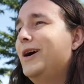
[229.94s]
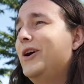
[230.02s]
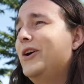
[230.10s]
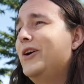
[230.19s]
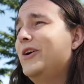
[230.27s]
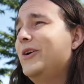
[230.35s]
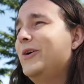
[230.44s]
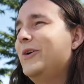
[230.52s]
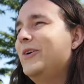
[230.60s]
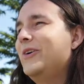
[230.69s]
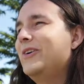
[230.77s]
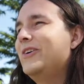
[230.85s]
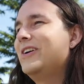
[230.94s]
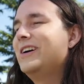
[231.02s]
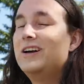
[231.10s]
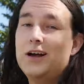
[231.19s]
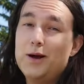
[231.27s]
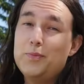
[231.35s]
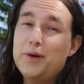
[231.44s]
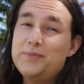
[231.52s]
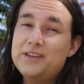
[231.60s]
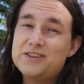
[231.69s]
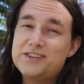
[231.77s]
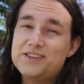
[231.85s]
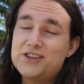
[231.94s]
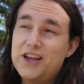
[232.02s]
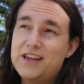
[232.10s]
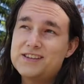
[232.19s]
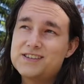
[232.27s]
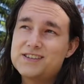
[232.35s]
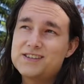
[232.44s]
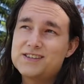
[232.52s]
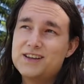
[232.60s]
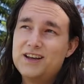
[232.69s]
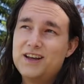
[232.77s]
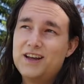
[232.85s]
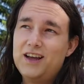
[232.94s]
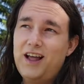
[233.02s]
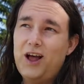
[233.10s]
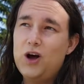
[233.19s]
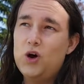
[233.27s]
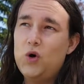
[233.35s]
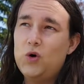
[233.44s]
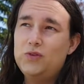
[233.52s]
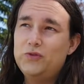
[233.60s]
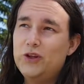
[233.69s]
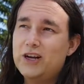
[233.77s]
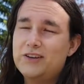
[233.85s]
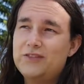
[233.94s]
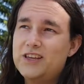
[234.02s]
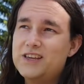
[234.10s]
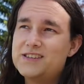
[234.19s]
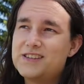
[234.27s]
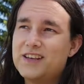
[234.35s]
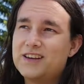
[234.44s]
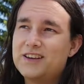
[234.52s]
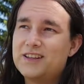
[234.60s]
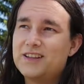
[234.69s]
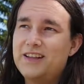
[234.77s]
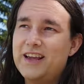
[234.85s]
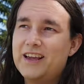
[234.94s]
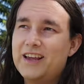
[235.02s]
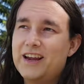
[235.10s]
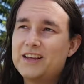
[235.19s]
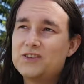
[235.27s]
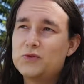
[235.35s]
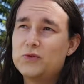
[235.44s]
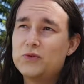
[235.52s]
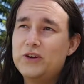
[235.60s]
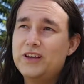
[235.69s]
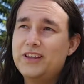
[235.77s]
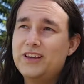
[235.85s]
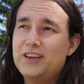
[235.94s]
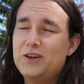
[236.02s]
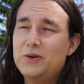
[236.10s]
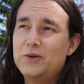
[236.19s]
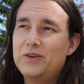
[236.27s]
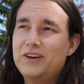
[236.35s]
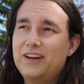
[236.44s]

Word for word: Oh, a puppy just chased a whole flock of geese into the lake, and it's really cute.